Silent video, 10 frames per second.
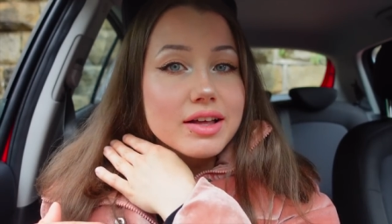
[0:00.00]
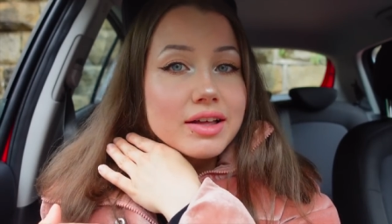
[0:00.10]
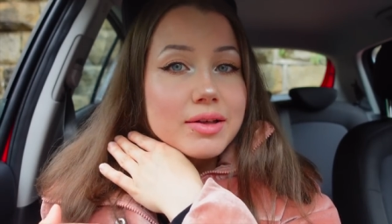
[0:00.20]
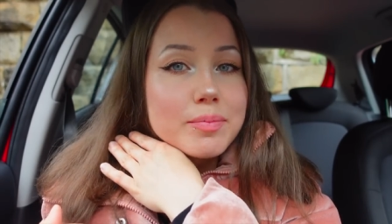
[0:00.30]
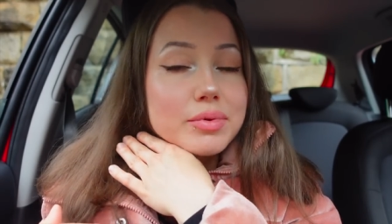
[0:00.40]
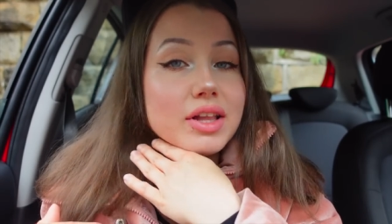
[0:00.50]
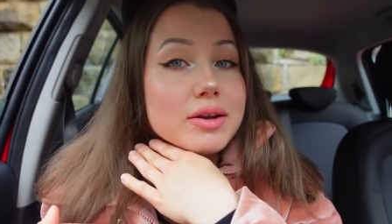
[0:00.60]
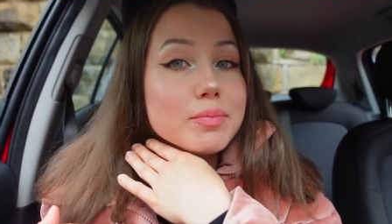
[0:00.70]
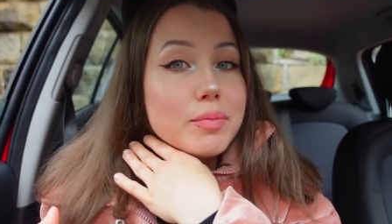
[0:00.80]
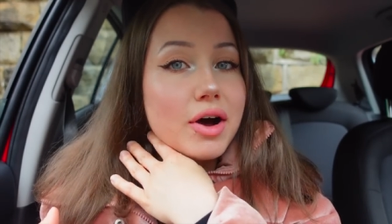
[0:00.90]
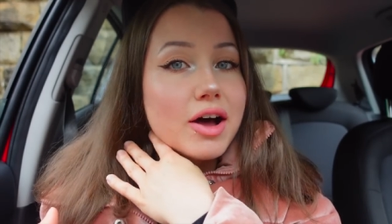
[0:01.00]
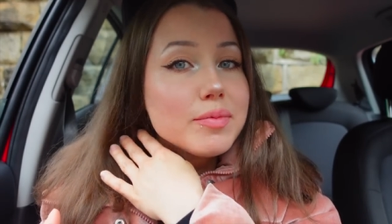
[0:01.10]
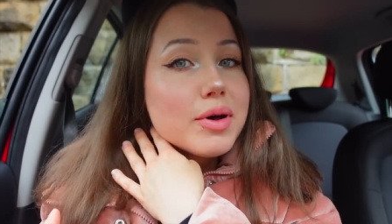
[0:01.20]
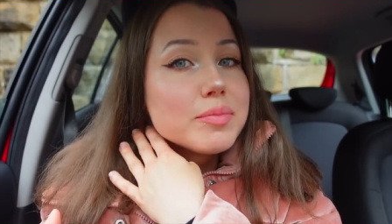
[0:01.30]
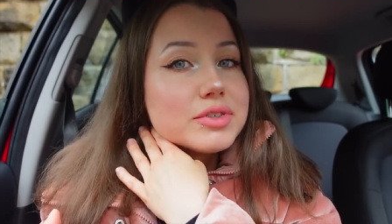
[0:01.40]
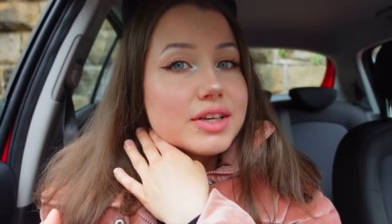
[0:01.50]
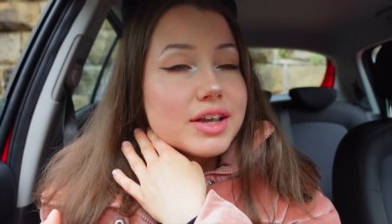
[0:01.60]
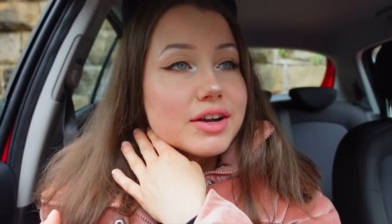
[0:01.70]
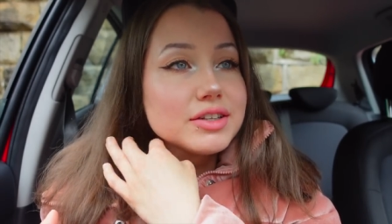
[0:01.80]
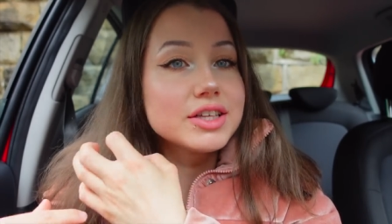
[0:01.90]
a blunt bob up to
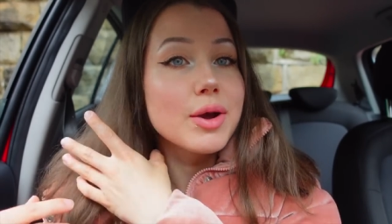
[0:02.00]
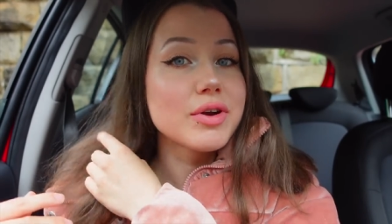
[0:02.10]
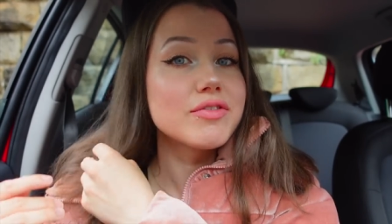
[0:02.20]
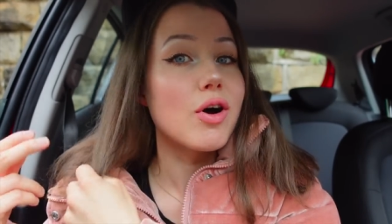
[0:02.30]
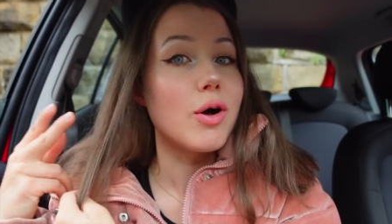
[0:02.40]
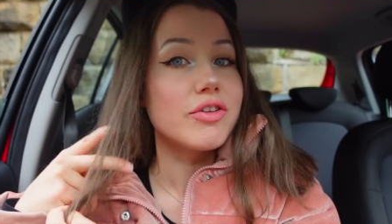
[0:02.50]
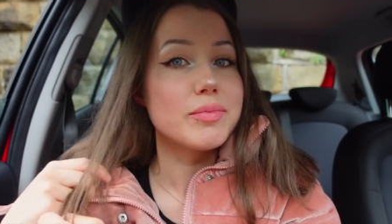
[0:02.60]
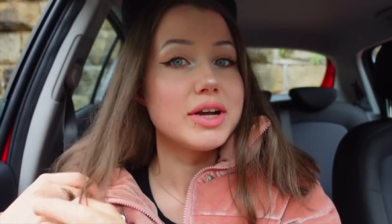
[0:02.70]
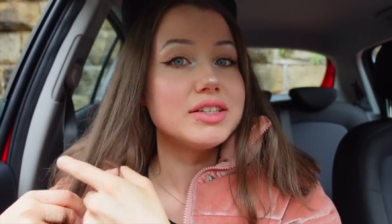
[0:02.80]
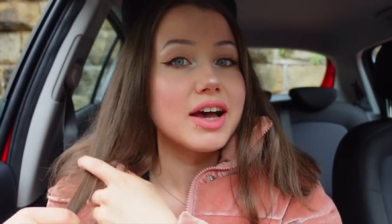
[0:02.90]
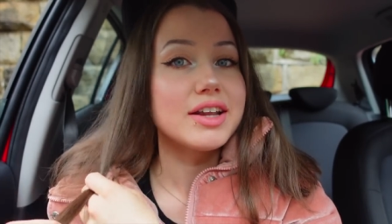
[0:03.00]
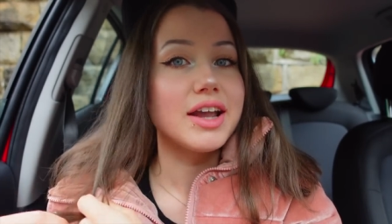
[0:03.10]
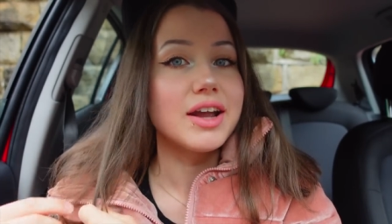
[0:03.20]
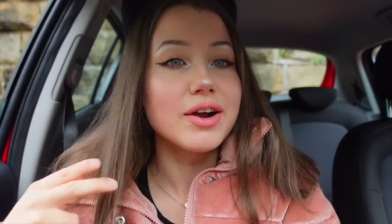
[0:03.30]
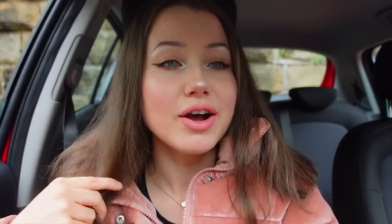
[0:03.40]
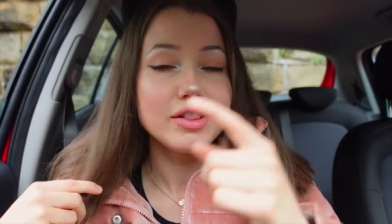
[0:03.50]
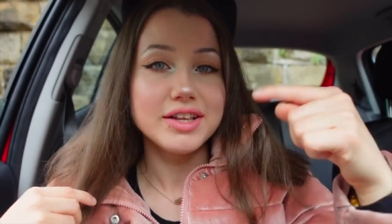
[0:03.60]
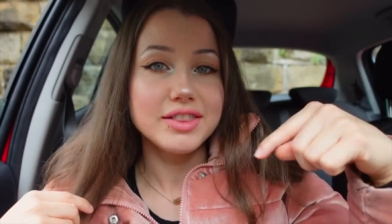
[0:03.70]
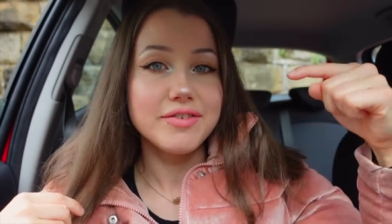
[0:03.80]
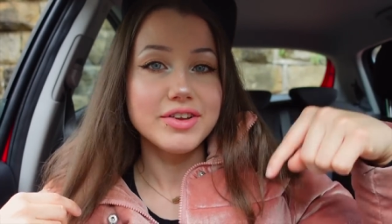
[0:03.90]
here to get rid of all of my dyed hair. I'll
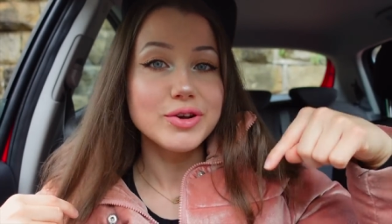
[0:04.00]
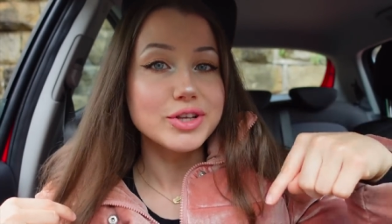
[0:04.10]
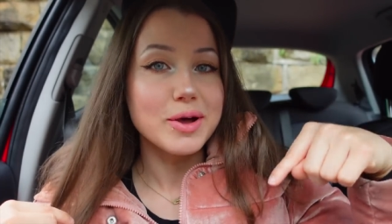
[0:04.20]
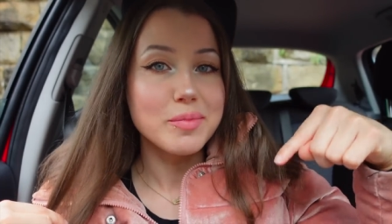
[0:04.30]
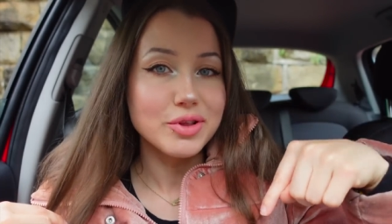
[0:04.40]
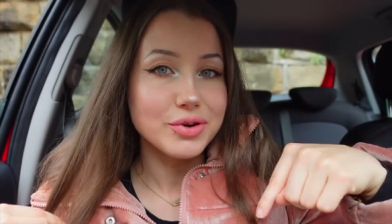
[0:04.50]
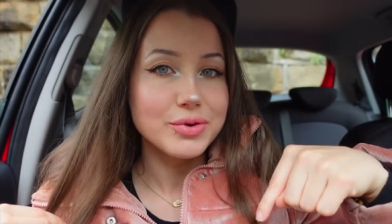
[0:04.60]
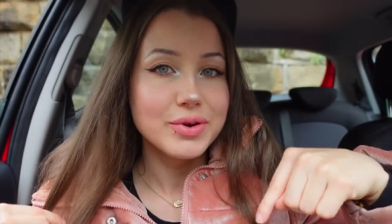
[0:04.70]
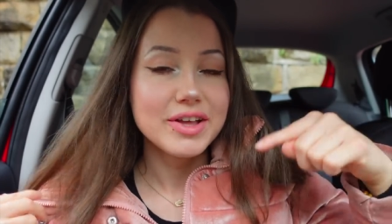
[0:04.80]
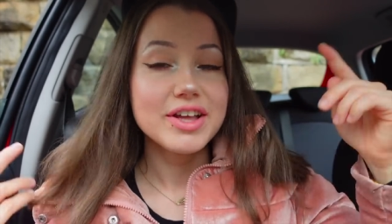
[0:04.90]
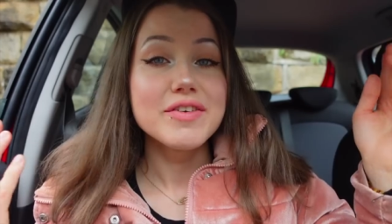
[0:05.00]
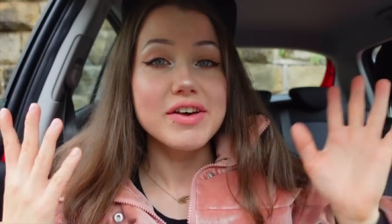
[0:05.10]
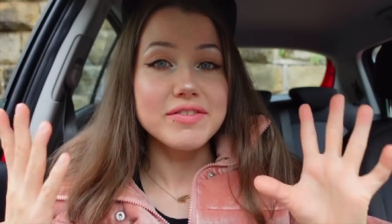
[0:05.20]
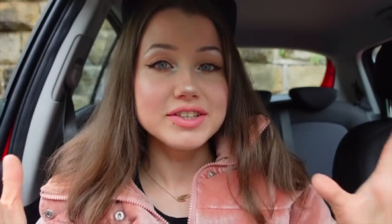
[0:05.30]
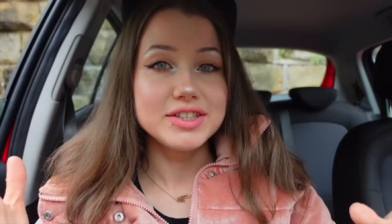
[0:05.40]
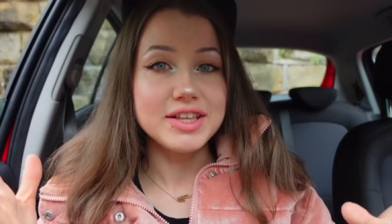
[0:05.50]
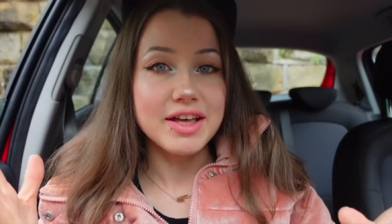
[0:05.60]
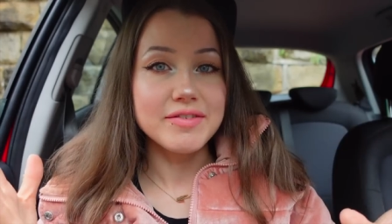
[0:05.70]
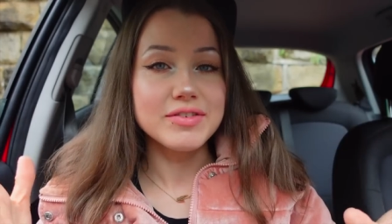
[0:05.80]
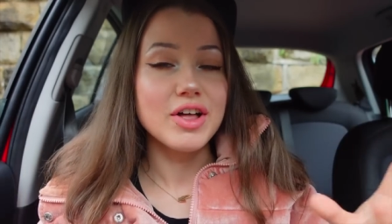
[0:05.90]
link the video down below if you haven't seen
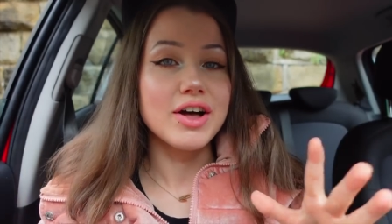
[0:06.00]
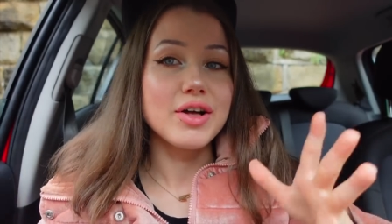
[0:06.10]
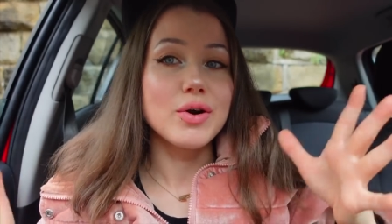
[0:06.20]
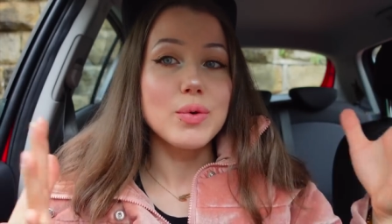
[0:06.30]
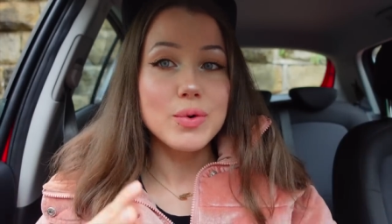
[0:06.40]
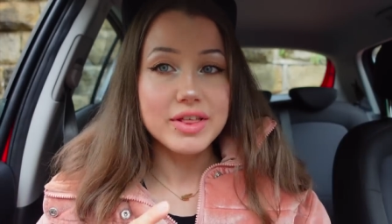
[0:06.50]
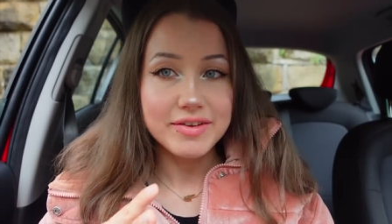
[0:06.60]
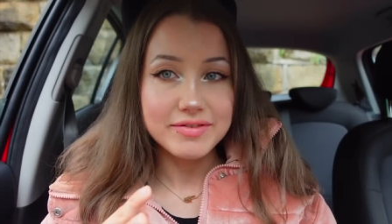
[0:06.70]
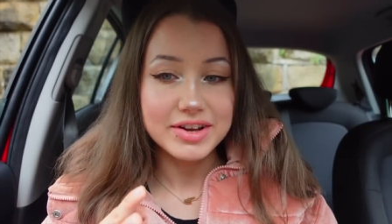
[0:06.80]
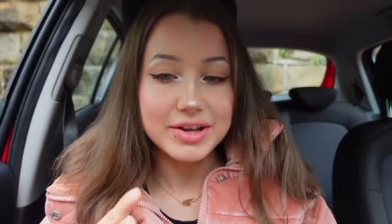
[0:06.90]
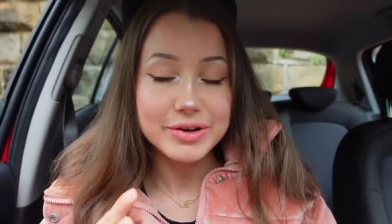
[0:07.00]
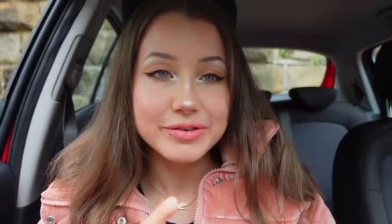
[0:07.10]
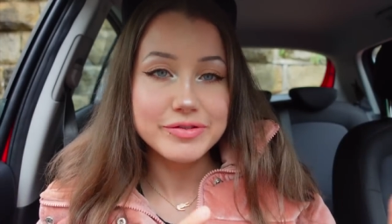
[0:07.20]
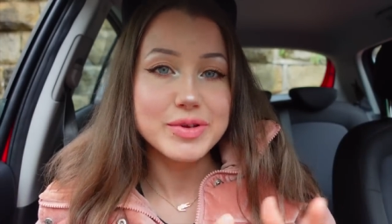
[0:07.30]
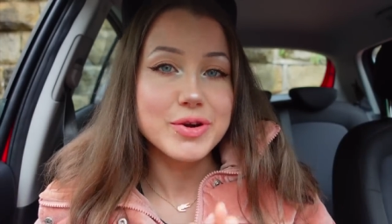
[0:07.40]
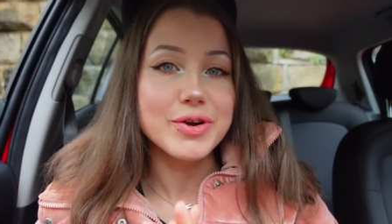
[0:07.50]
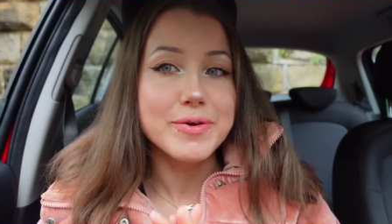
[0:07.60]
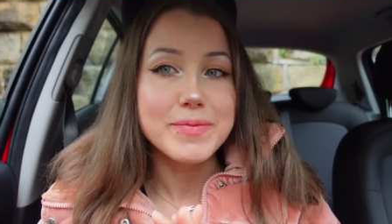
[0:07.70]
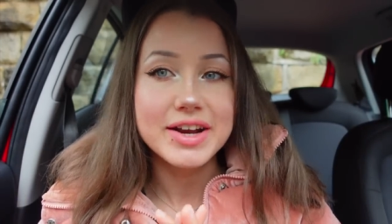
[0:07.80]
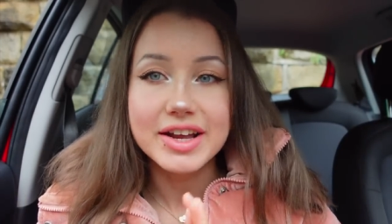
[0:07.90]
that vlog or that video of me growing
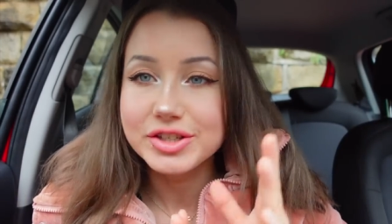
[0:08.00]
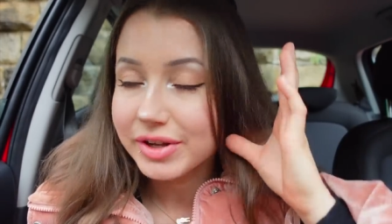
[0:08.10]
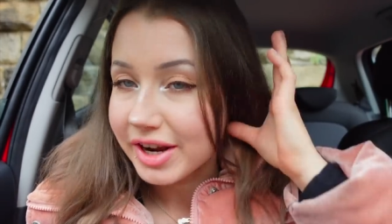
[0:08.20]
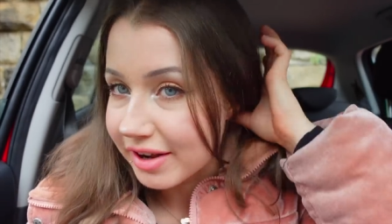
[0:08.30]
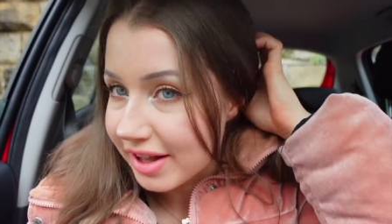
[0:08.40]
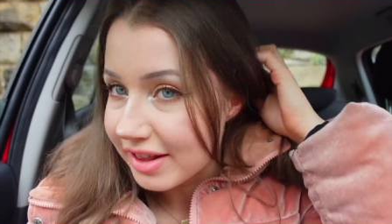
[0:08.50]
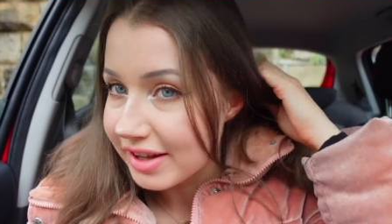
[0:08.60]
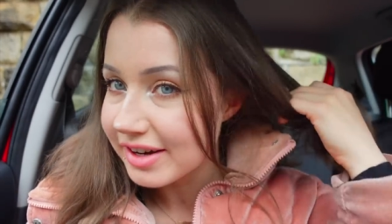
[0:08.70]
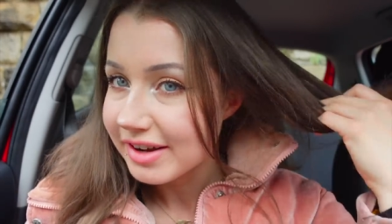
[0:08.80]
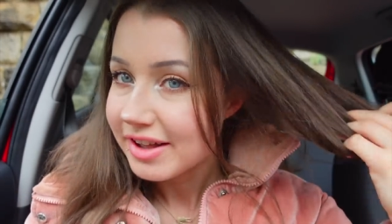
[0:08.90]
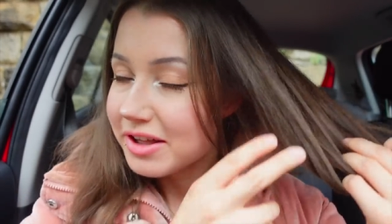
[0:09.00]
up my natural hair color.